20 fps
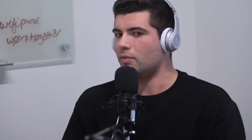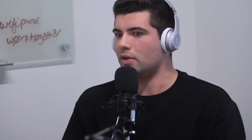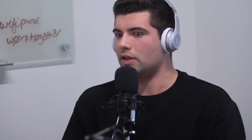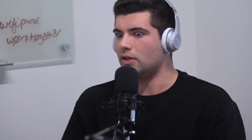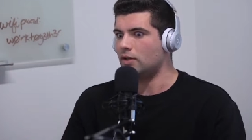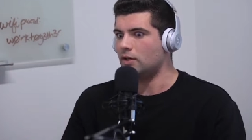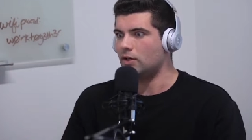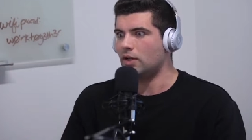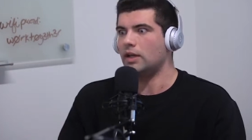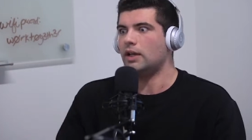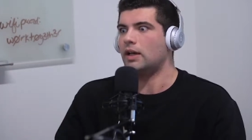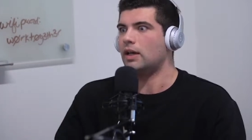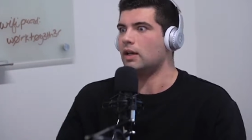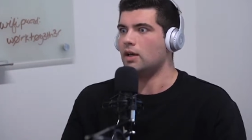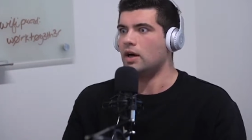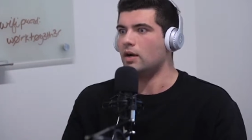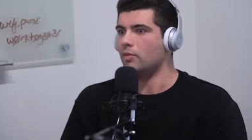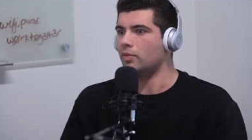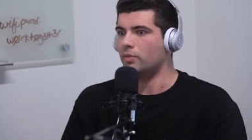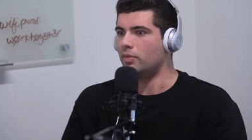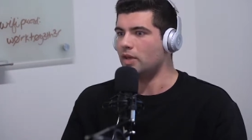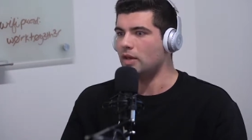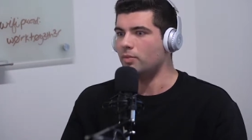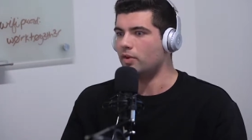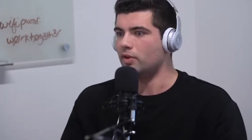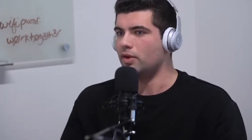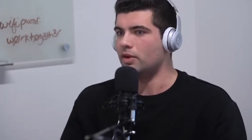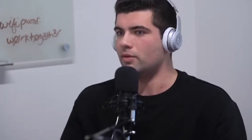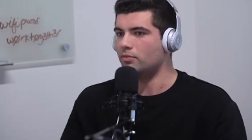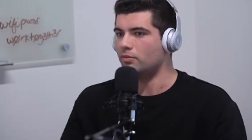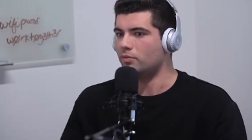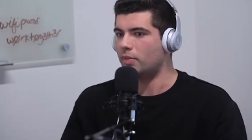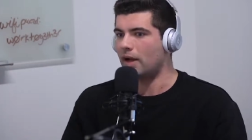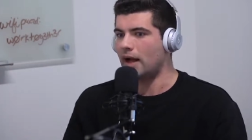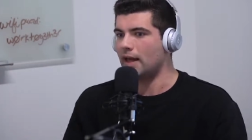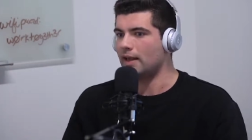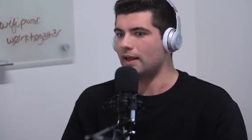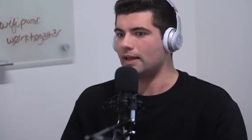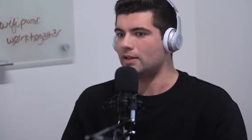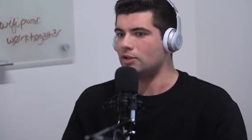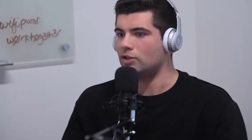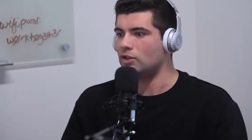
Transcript: but then you're going to get a couple people that buy like a